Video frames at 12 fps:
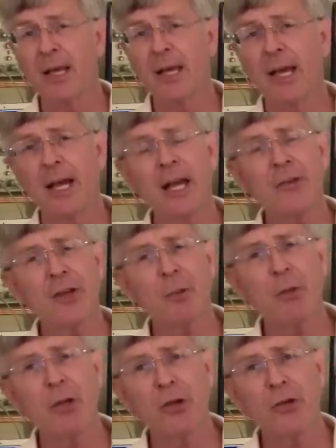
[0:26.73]
In the last
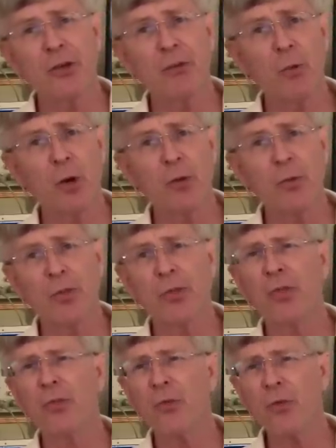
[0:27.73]
couple of years, I've worked with
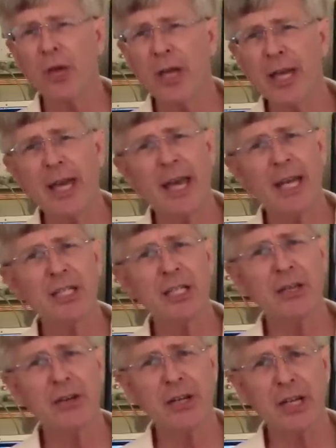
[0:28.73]
three
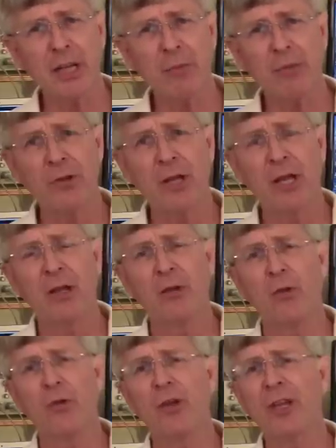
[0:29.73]
engineering teams
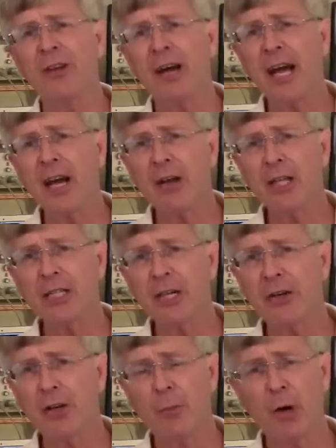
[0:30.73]
whose entire
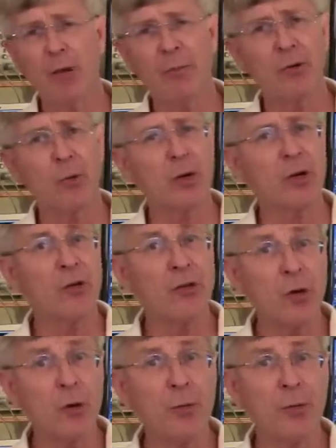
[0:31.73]
engineering departments were
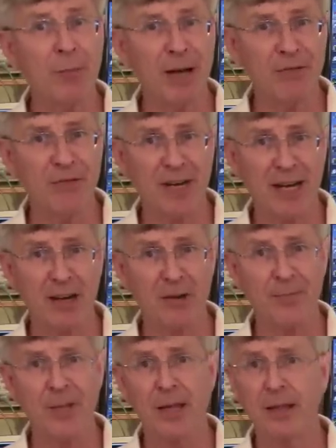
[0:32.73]
consumed by
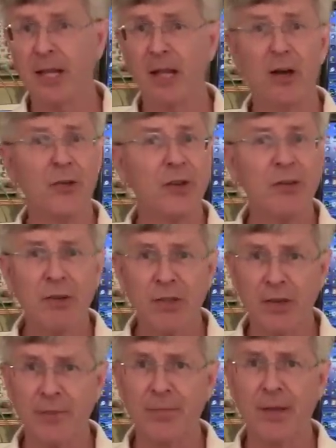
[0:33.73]
fire. They lost
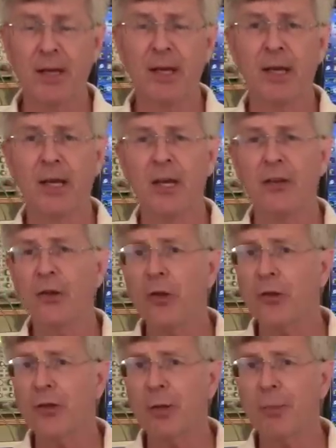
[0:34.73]
everything. Two of
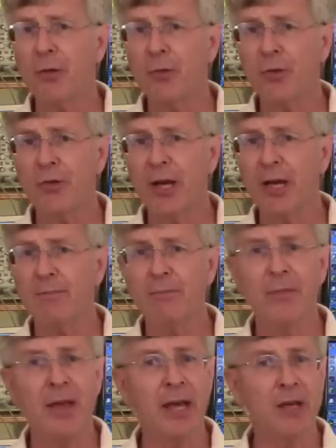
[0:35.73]
those companies were fine.
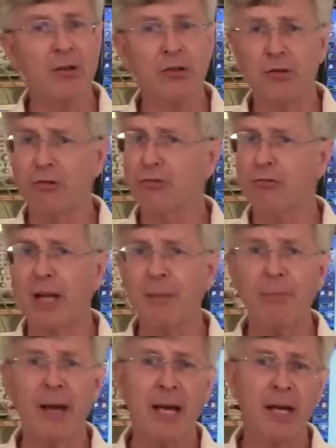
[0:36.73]
They had a
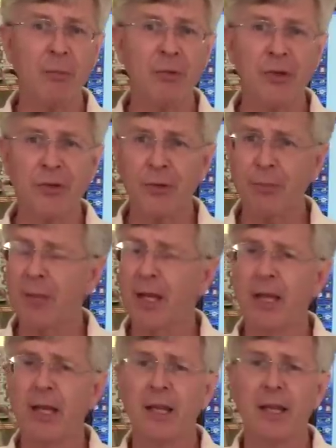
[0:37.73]
great backup system.
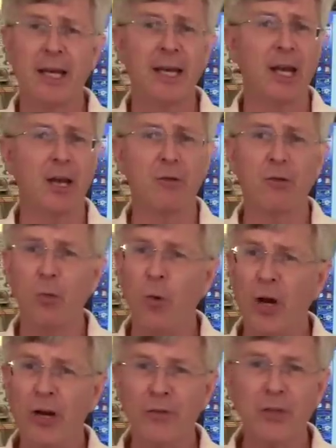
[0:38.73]
They got
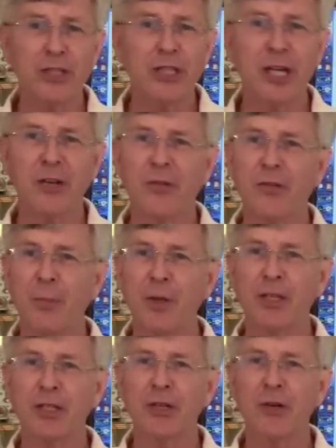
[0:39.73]
wonderful checks from
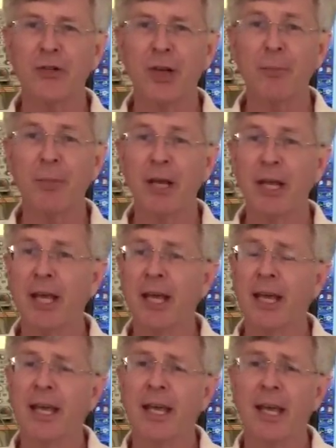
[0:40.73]
the insurance company,
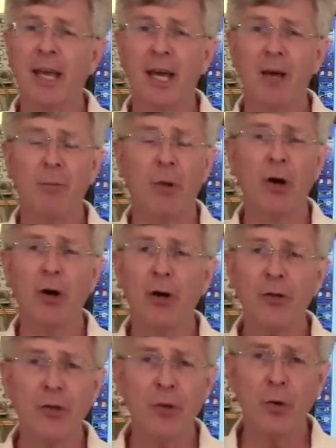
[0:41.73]
uh, bought
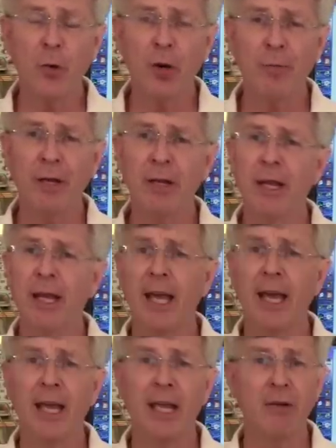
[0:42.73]
all new equipment,
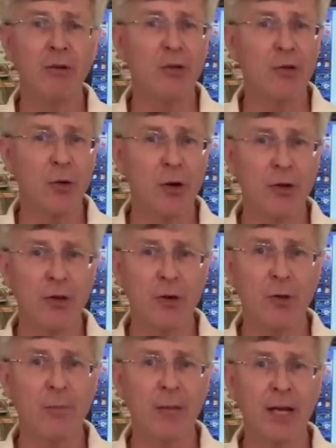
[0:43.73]
and they restored
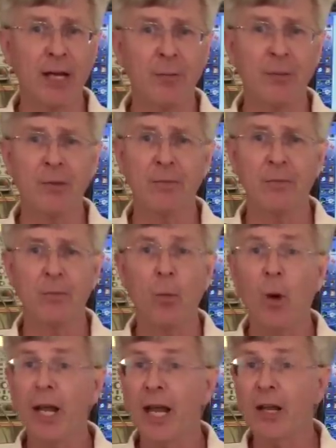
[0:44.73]
their backups.
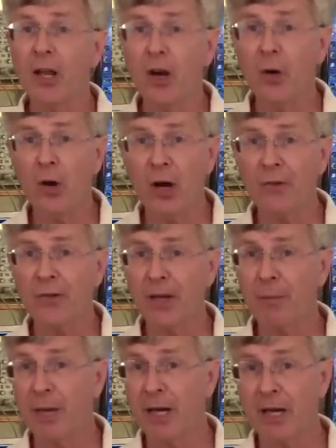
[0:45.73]
One had no
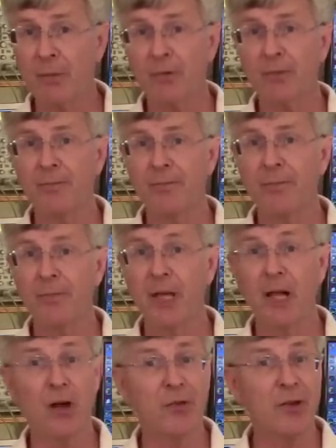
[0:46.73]
off-site backups.
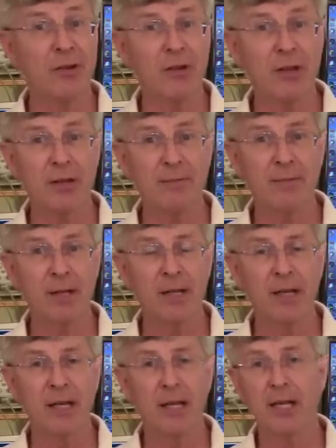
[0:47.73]
They lost everything.
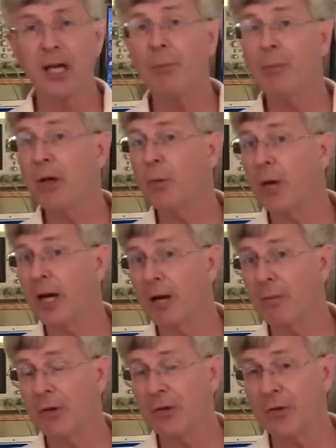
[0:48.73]
The company went out
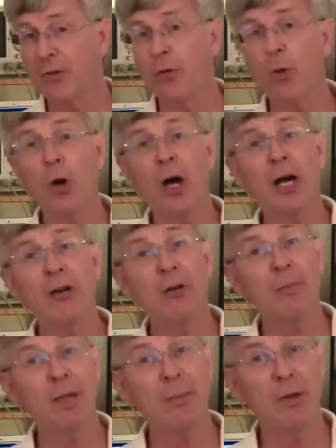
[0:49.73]
of business. four
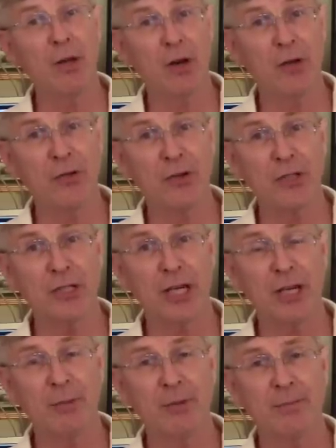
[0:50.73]
hundred people lost their
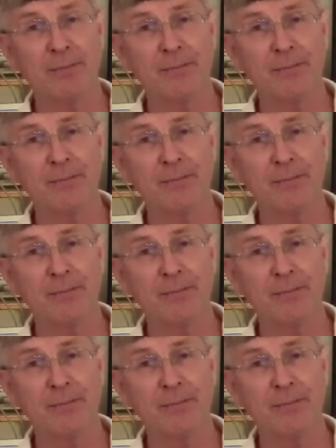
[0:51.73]
jobs.